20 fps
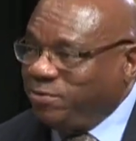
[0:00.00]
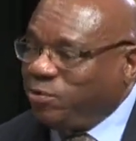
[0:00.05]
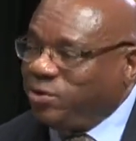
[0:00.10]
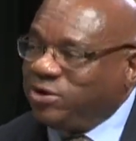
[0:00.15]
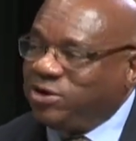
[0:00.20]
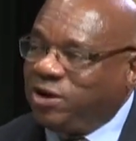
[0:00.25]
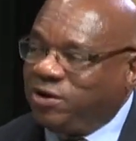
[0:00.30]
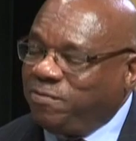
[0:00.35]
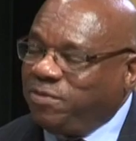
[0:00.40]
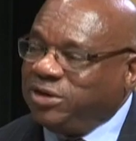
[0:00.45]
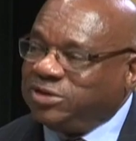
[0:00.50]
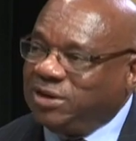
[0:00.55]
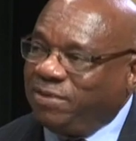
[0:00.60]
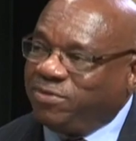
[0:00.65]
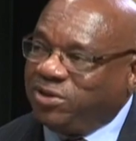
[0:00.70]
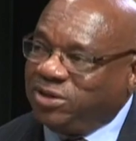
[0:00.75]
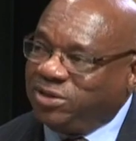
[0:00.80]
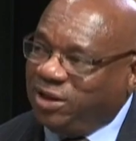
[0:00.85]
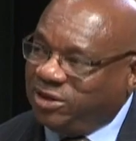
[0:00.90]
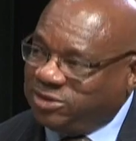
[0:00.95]
or it could be
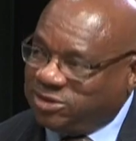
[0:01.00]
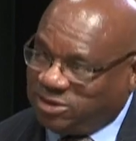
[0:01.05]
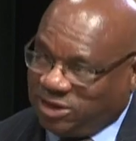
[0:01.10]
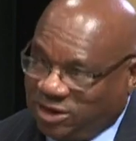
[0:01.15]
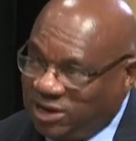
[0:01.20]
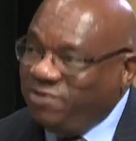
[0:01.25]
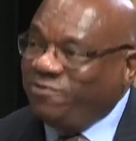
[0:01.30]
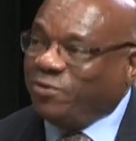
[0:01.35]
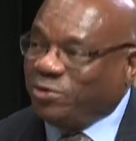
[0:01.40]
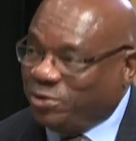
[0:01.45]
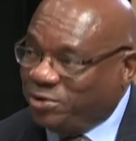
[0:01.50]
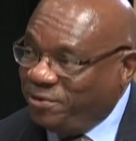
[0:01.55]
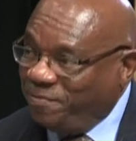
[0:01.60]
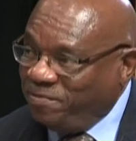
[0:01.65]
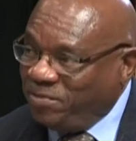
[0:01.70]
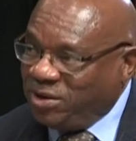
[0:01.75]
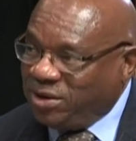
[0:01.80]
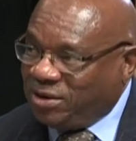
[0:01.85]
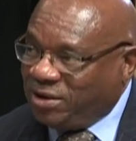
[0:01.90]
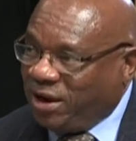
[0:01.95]
something that's evil,
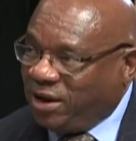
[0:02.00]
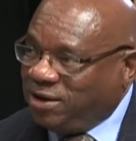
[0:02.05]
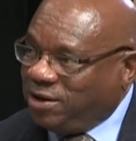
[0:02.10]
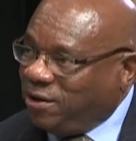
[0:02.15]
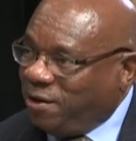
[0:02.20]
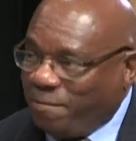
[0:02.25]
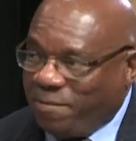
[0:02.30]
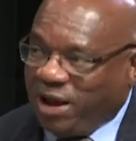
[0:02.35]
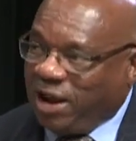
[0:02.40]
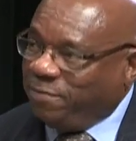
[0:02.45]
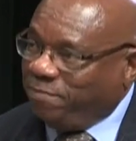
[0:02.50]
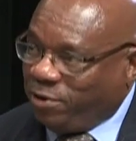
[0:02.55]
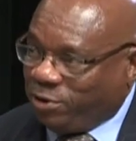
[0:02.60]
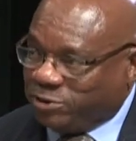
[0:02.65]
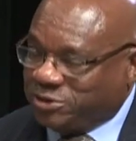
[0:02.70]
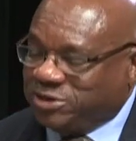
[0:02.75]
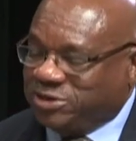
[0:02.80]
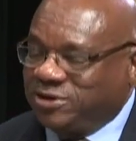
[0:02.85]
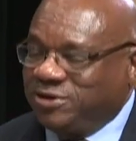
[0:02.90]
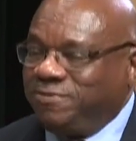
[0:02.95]
like a bad
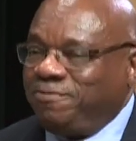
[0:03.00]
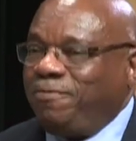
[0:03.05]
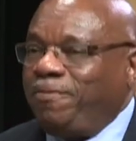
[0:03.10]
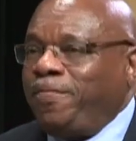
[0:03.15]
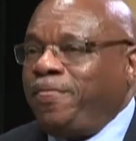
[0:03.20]
person.